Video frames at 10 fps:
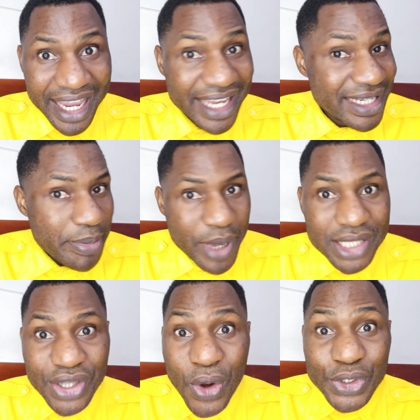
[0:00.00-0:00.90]
It
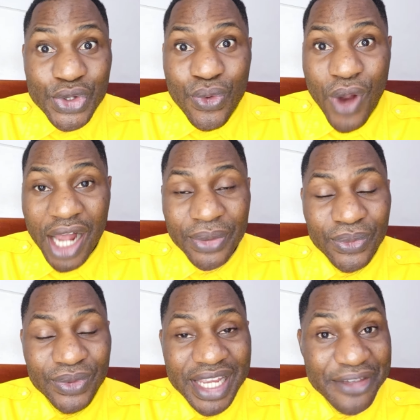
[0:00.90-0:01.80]
depends on you,
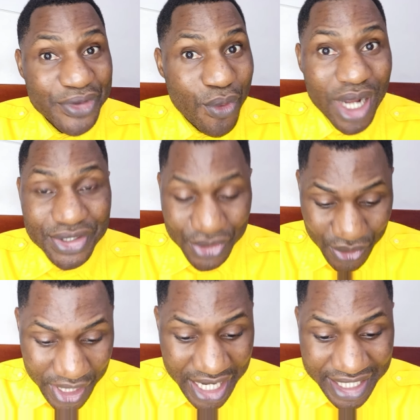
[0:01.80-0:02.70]
and if you want to
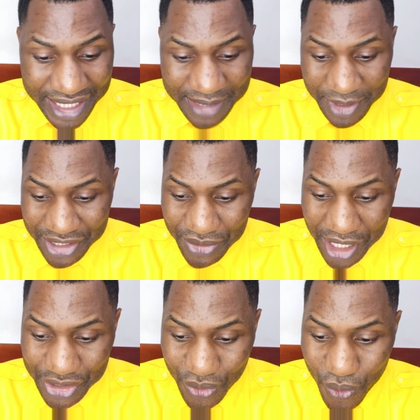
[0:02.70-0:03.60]
study in this
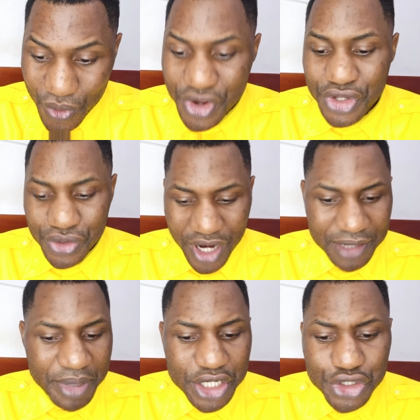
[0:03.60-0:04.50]
particular school, you
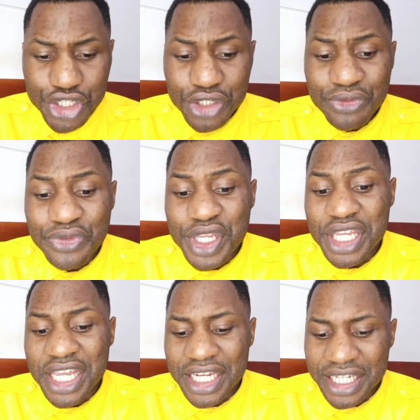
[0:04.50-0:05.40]
can pay tuition
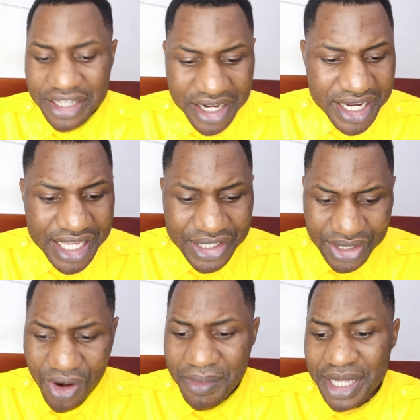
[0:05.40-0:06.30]
fee in 3
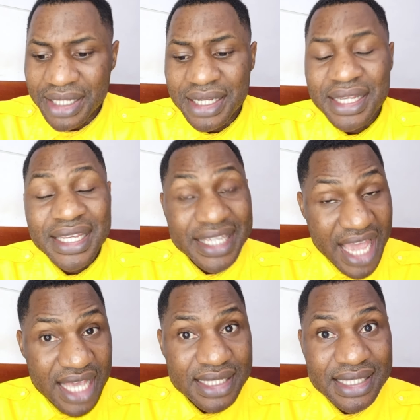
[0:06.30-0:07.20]
installments.
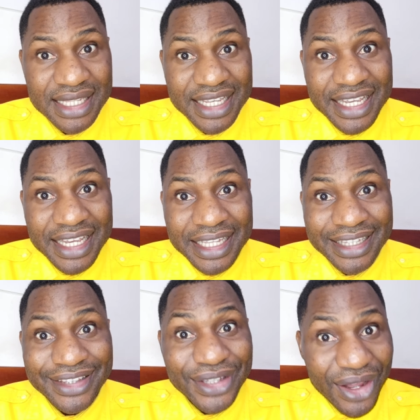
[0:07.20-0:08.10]
Yes,
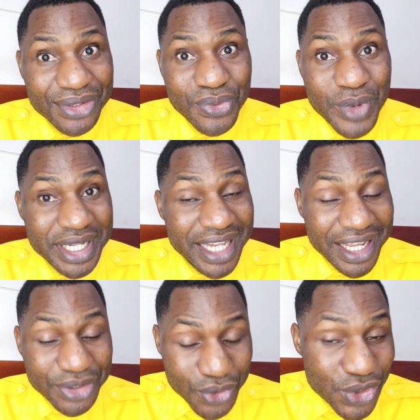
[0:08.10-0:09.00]
not with
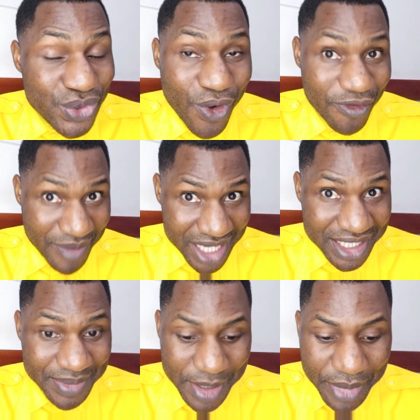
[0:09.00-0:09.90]
the Toulouse School of
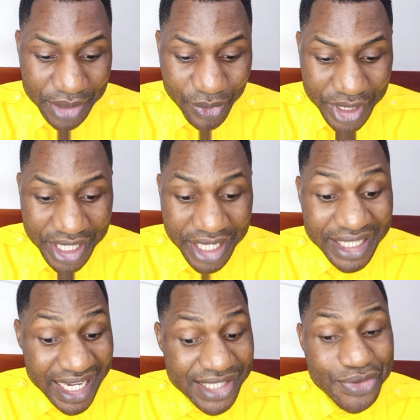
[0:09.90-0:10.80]
Management, but with the
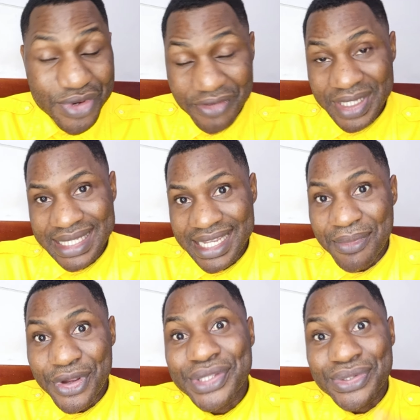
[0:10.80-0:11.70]
next university
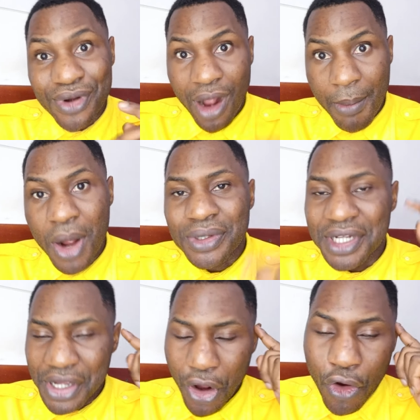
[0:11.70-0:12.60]
I'm going to talk about,
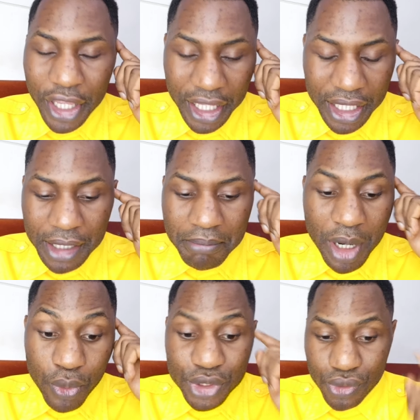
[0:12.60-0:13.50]
okay?
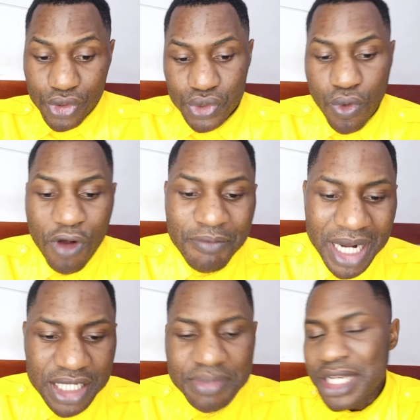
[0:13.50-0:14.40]
But with Toulouse School of
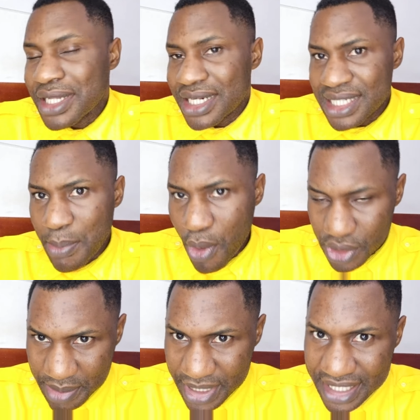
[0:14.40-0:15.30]
Management, there is a
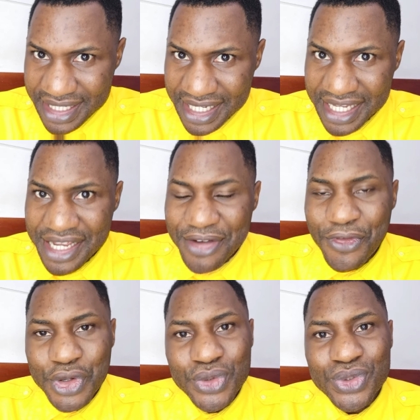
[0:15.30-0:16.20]
possibility
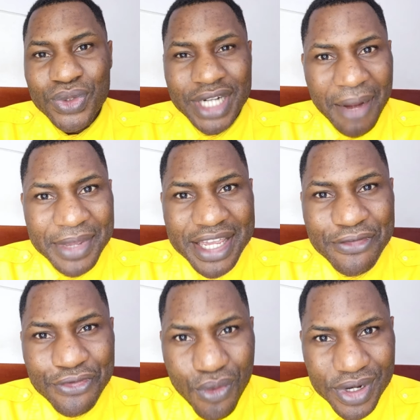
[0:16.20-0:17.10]
for you to grab
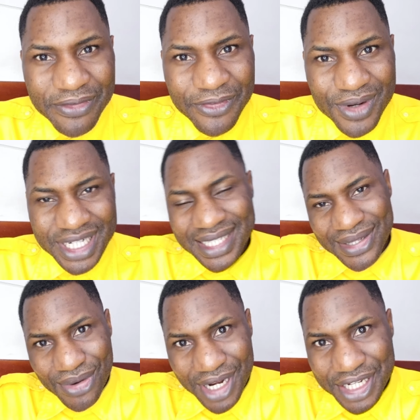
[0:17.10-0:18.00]
a fully funded
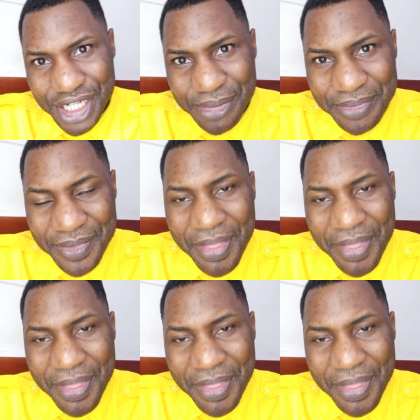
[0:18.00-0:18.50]
scholarship.